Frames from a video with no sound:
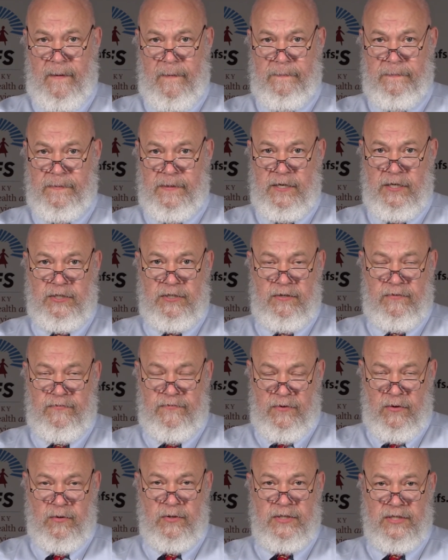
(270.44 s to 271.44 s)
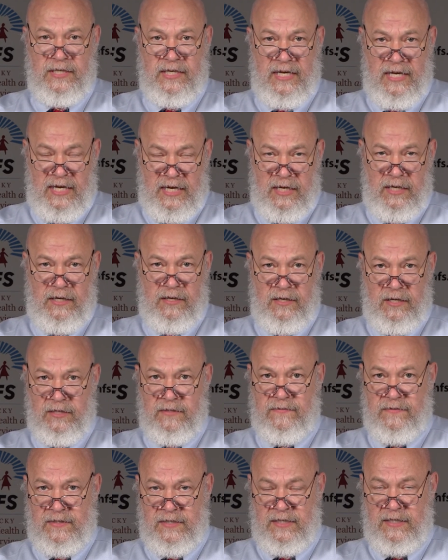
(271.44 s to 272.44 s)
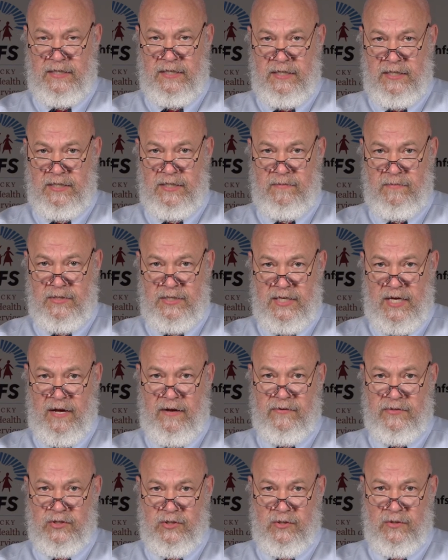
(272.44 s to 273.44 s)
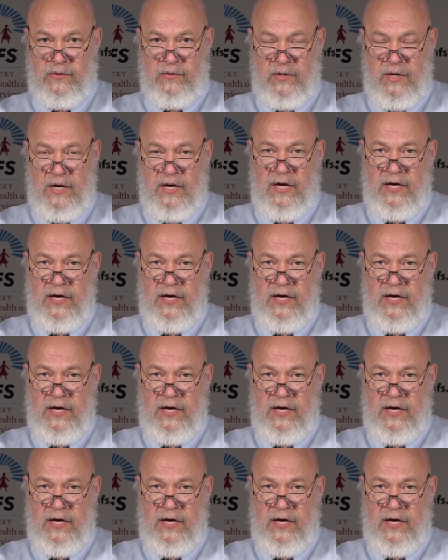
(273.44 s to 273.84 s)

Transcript: needs of folks in these facilities themselves to